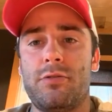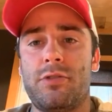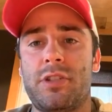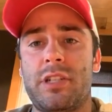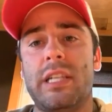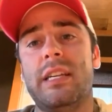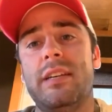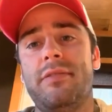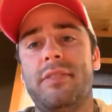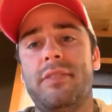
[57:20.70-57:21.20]

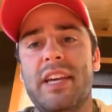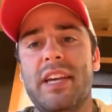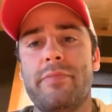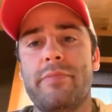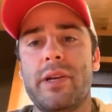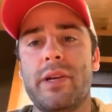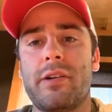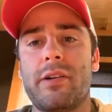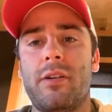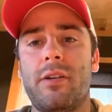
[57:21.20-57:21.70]
Keefe gave
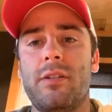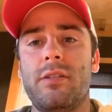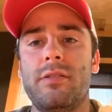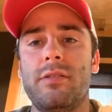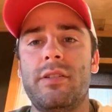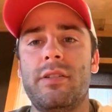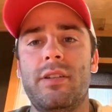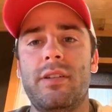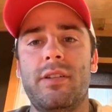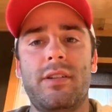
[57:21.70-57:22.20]
me a
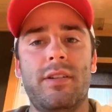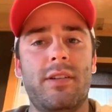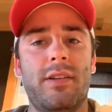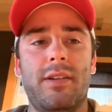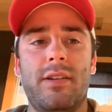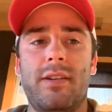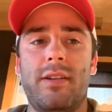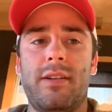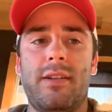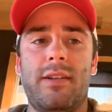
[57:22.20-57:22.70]
call.
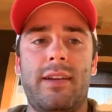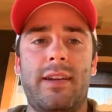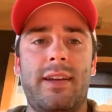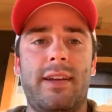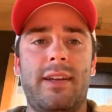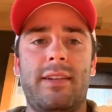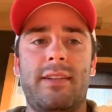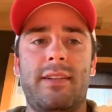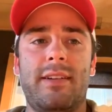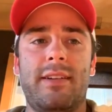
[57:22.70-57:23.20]
Awesome.
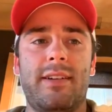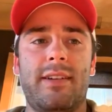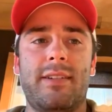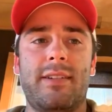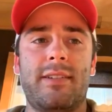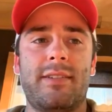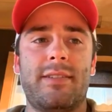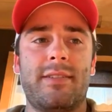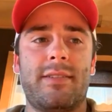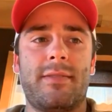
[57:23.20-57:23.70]

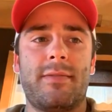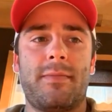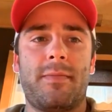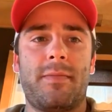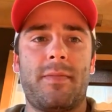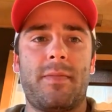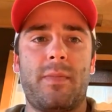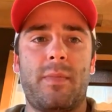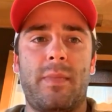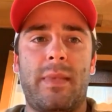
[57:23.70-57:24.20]
And
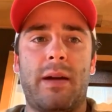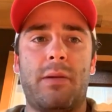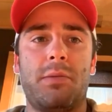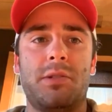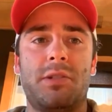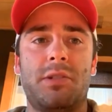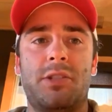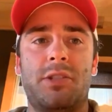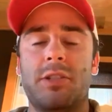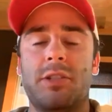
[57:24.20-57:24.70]
that
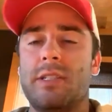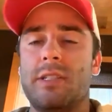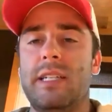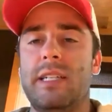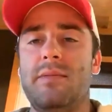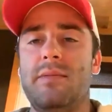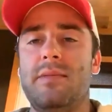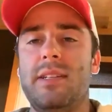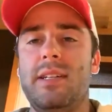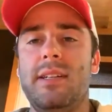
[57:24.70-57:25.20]
was during the
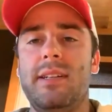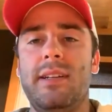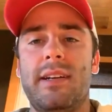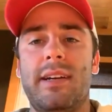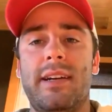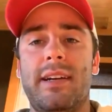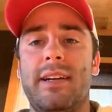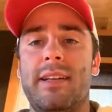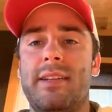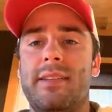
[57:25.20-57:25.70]
evening.
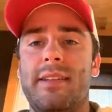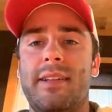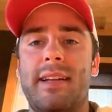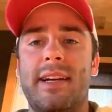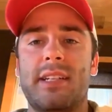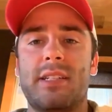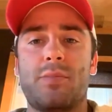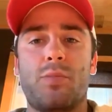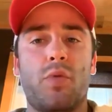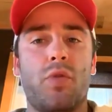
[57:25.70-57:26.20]
And the
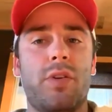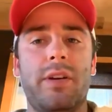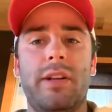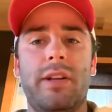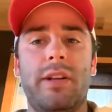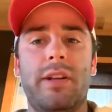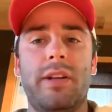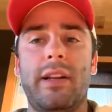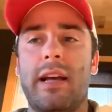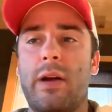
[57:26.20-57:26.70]
next
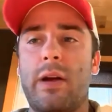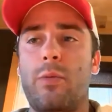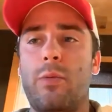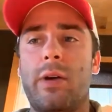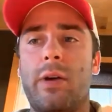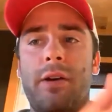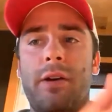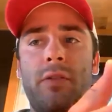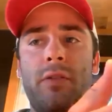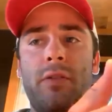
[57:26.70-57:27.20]
morning, I went
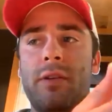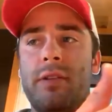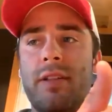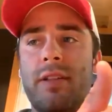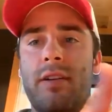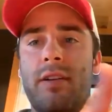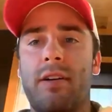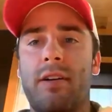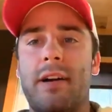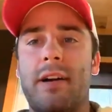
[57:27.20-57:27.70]
over to the
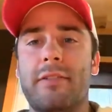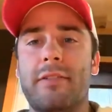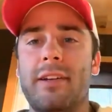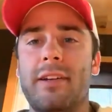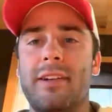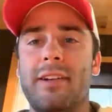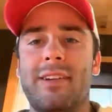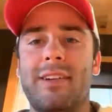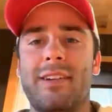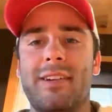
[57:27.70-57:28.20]
hockey rink,
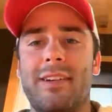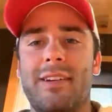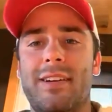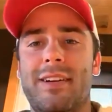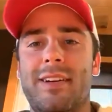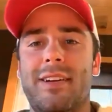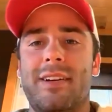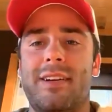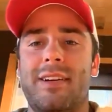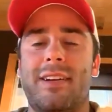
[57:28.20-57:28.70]

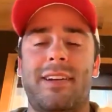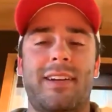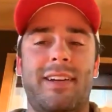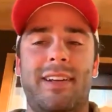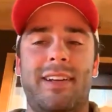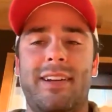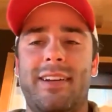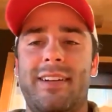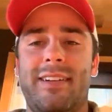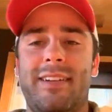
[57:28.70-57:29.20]

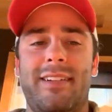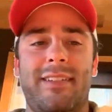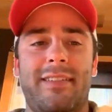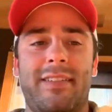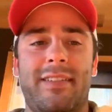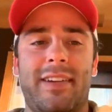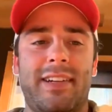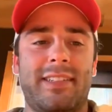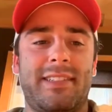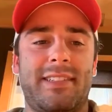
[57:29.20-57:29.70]
and I